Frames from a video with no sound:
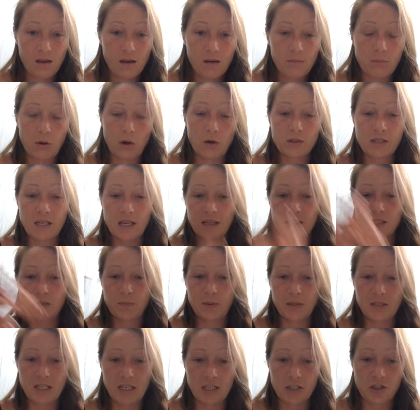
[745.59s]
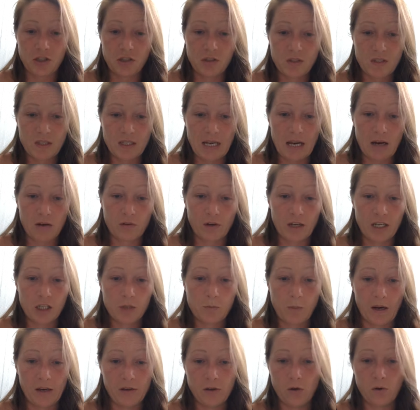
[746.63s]
Protests, petitions, and outrage
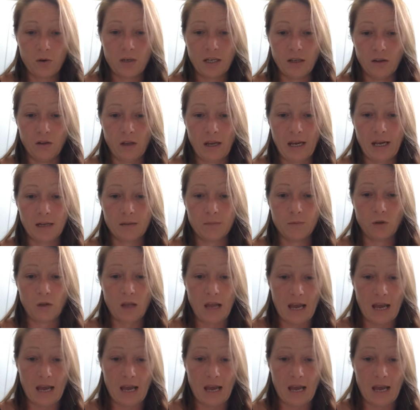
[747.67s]
by no-kill animal